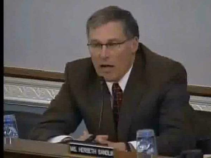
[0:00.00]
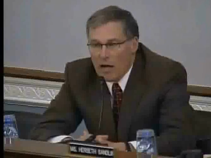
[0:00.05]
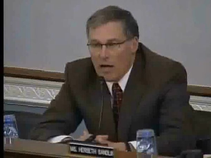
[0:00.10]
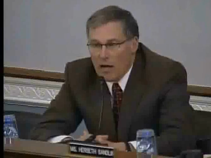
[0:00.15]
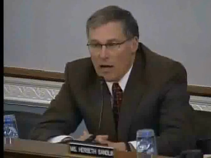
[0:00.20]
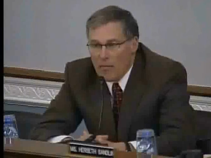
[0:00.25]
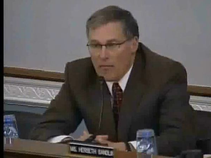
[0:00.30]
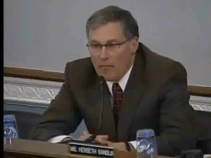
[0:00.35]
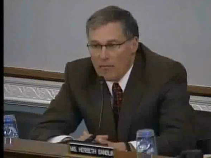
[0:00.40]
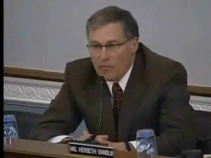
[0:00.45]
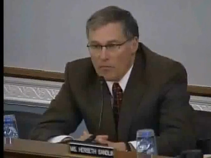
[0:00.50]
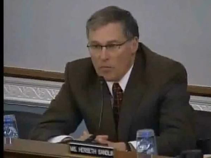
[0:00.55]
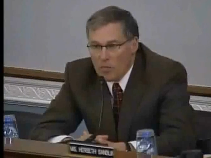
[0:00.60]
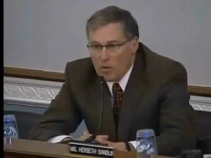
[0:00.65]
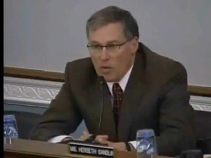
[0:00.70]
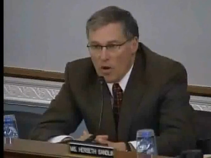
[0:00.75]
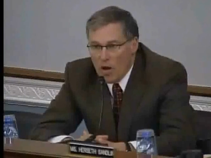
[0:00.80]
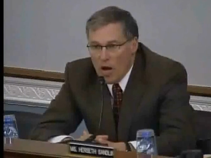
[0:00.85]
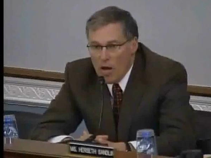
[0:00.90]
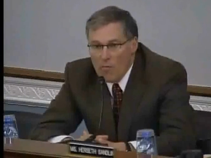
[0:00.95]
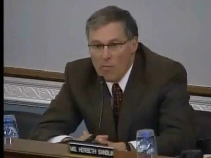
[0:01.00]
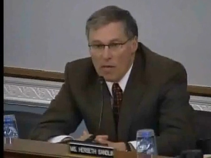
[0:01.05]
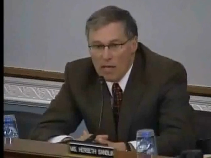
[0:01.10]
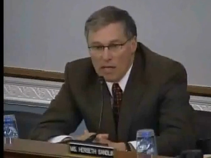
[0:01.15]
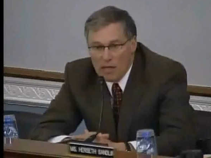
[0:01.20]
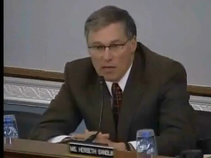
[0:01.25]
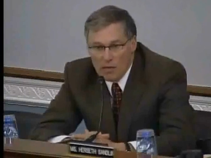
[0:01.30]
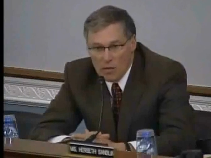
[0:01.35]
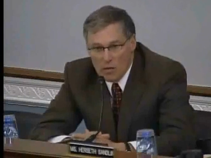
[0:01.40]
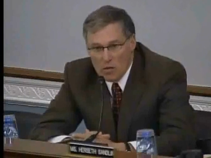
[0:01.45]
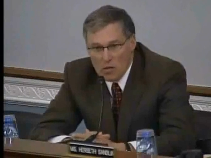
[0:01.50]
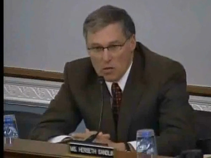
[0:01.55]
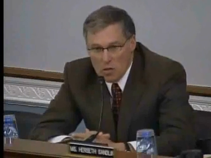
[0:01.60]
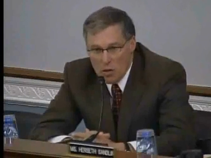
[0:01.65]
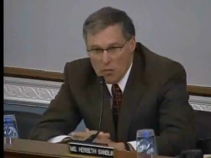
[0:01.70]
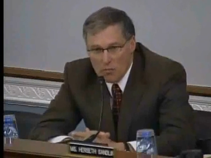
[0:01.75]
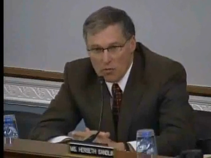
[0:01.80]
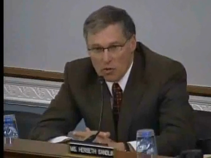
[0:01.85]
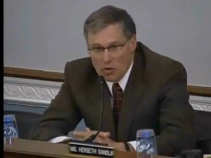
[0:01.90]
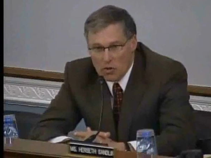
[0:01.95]
I'm making the
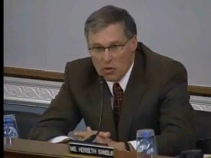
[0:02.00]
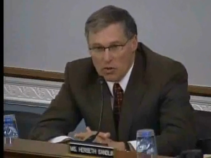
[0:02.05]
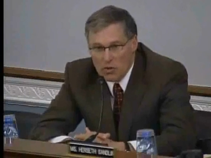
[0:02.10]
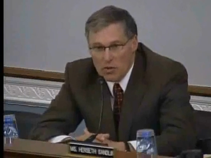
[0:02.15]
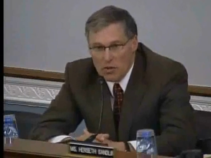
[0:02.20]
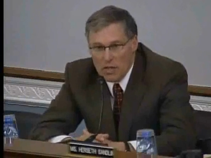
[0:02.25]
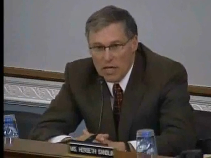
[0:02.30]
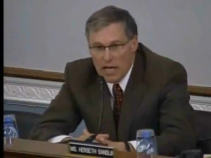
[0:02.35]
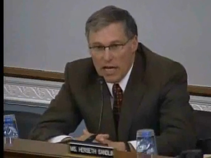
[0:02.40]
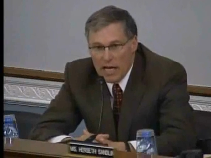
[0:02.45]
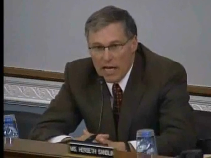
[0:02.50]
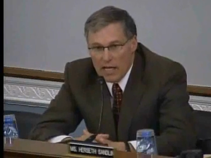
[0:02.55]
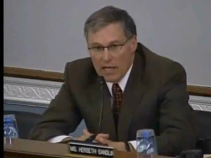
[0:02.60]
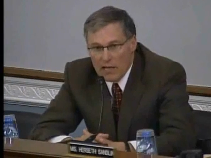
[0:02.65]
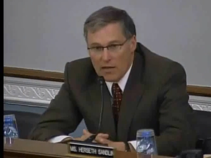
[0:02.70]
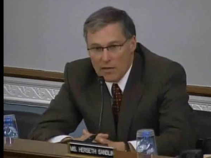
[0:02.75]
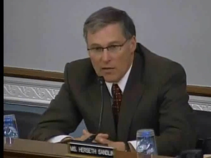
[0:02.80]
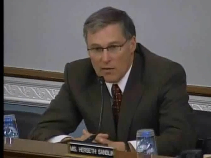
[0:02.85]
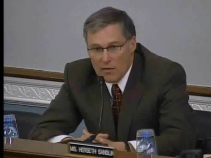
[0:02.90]
assumption that